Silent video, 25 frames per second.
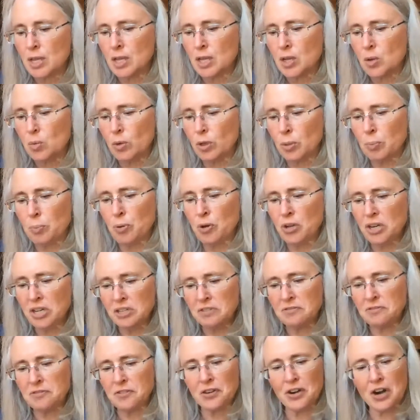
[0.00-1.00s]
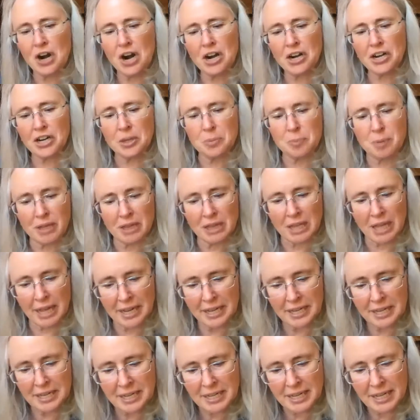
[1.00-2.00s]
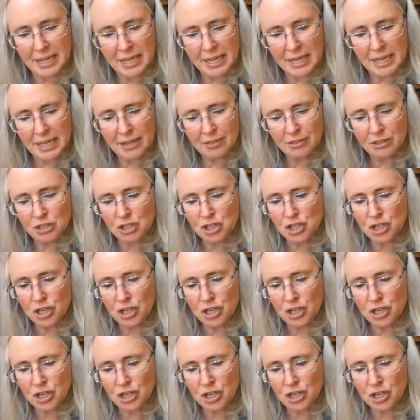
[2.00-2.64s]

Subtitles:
We'll put it for argument like, that